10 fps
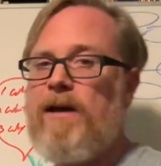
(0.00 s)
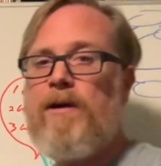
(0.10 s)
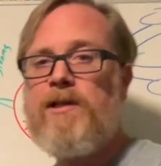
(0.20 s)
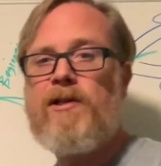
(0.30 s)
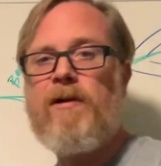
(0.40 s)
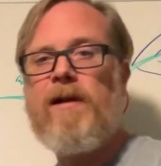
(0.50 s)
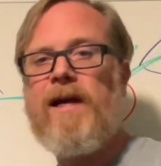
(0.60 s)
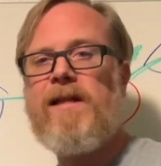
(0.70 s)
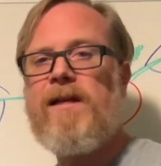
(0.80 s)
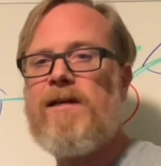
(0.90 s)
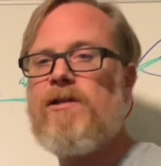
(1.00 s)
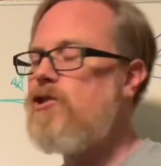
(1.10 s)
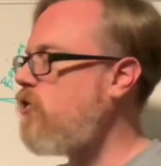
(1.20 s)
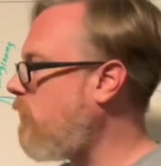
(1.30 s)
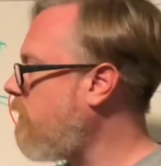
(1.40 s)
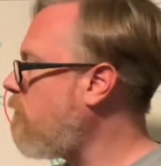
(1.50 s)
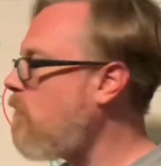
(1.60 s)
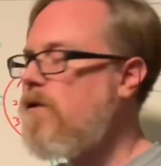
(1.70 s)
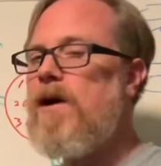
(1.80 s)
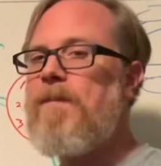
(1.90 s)
could start it like this. Jerry
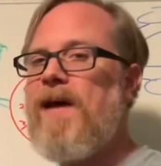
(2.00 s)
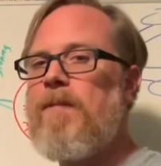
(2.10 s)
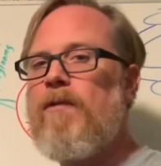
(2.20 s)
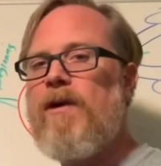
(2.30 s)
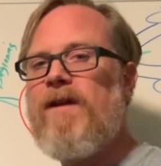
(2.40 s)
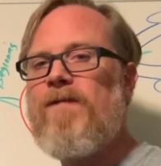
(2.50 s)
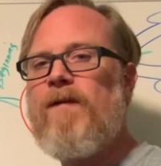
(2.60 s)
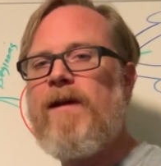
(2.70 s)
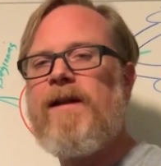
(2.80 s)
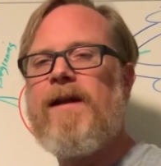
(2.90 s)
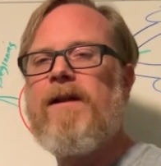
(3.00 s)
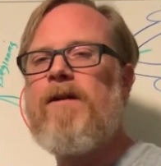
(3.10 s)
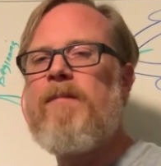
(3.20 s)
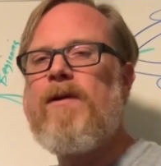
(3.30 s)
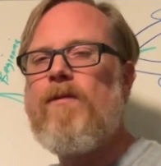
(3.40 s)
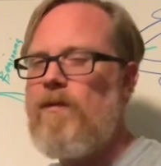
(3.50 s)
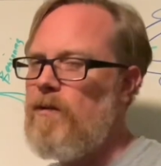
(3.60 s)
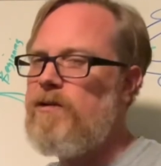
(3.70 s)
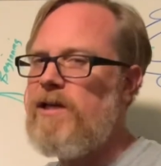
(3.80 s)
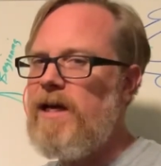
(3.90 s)
woke up that morning feeling a little bit
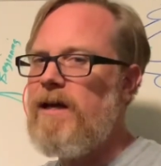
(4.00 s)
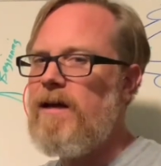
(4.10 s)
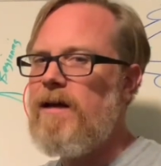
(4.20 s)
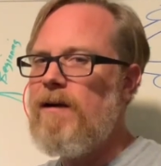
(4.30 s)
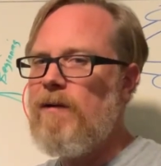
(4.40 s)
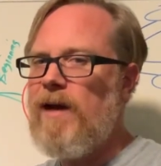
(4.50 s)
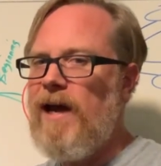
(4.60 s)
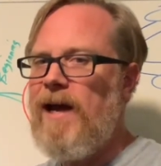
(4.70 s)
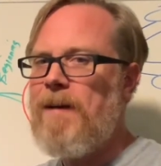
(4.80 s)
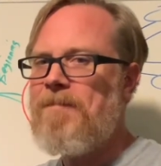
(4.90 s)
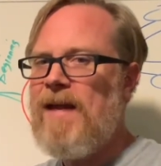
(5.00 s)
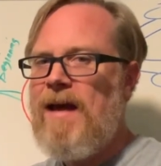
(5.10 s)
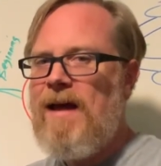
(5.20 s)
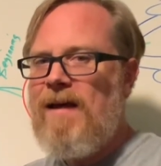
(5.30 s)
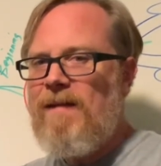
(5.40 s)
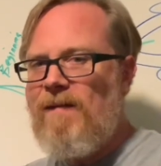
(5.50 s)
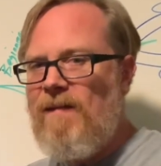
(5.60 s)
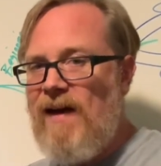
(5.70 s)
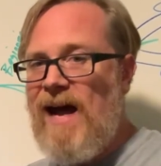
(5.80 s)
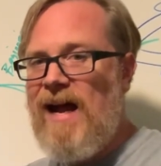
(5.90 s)
woozy, okay?
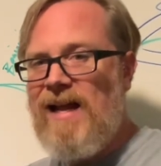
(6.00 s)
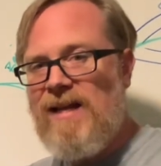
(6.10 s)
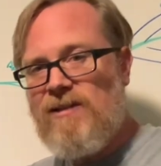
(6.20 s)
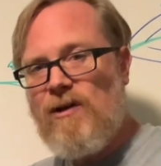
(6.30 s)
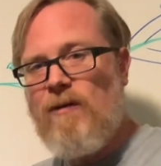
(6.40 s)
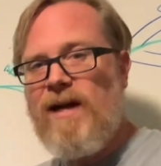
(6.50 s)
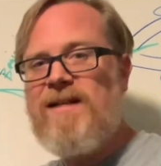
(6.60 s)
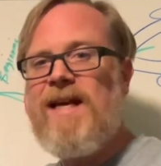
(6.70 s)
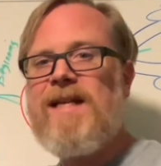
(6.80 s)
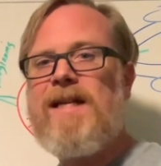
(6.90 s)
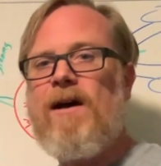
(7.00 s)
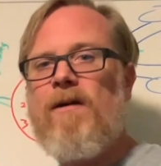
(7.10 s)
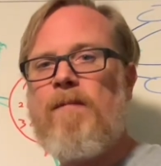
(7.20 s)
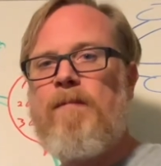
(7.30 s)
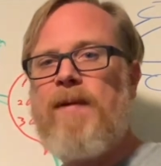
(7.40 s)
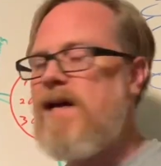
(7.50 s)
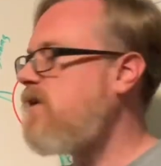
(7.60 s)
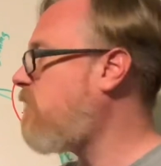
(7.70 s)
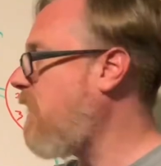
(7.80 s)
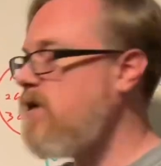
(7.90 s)
That is a great detail,
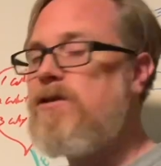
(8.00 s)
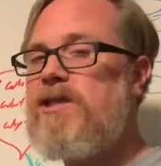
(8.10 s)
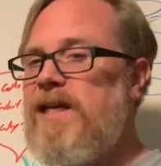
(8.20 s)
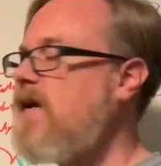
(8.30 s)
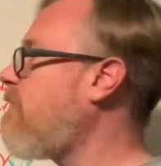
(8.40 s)
because can you see how